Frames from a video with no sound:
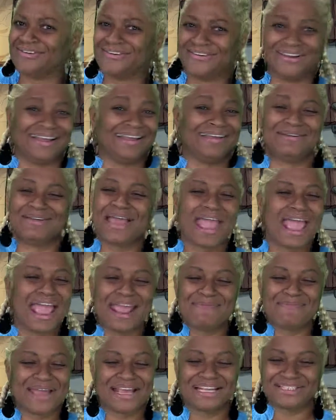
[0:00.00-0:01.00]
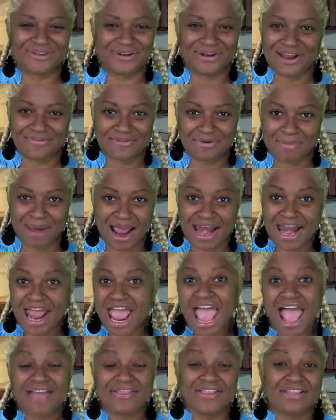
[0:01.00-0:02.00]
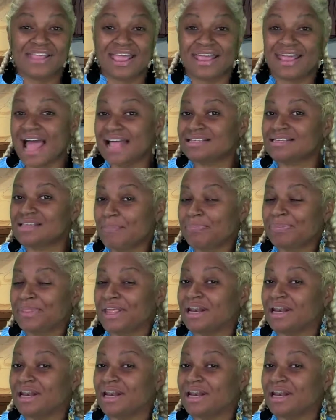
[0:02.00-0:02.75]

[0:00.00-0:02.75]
It makes no, never mind. And then they got some